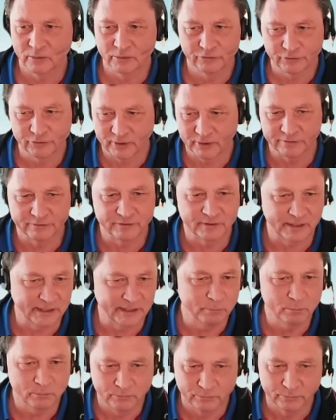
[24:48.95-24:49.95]
If you have
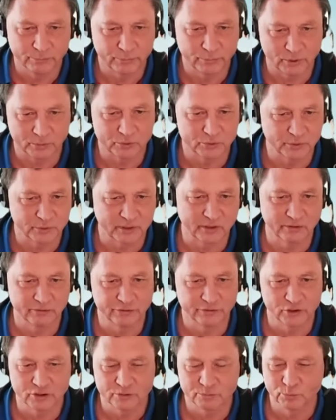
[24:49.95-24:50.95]
time, perhaps we can
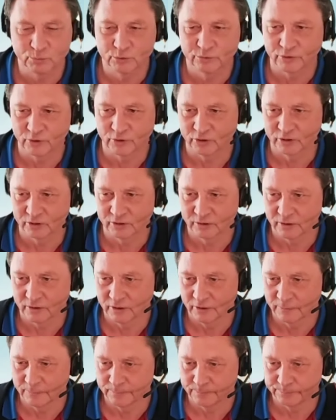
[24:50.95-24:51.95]
first move on
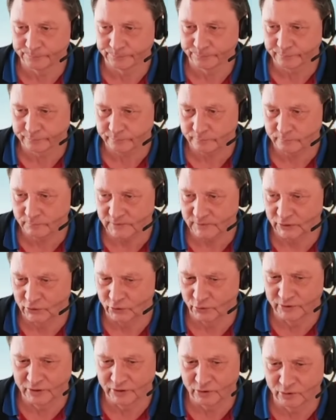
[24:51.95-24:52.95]

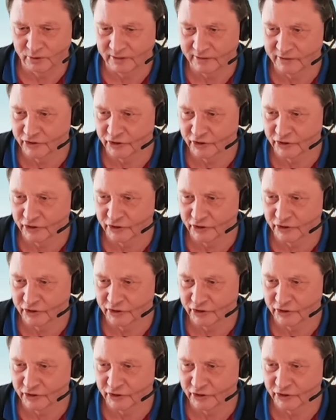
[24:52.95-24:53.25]
to Nicola